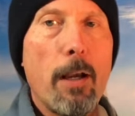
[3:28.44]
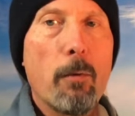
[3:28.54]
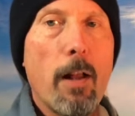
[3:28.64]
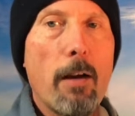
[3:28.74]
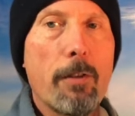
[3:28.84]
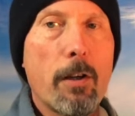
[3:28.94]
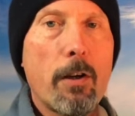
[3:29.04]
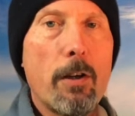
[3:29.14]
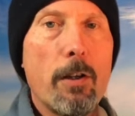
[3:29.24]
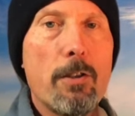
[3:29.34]
will have the
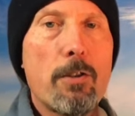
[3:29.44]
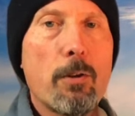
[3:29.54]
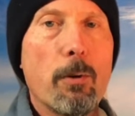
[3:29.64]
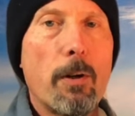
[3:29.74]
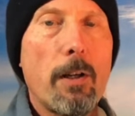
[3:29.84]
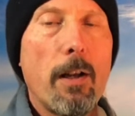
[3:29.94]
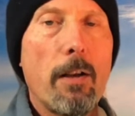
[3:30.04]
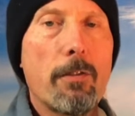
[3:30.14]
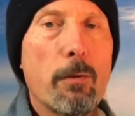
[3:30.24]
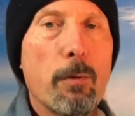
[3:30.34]
courage to
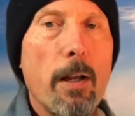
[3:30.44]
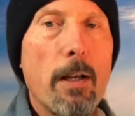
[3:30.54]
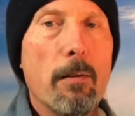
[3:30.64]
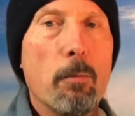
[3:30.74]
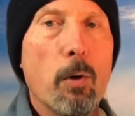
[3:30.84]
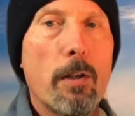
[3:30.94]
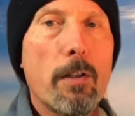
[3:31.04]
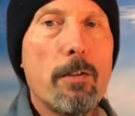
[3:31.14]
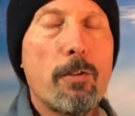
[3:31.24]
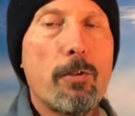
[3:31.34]
organize a rent,
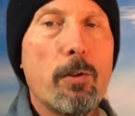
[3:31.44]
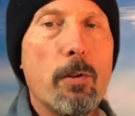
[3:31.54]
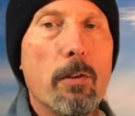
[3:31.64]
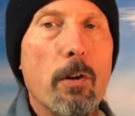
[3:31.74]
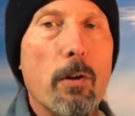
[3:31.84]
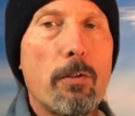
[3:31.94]
mortgage, student loan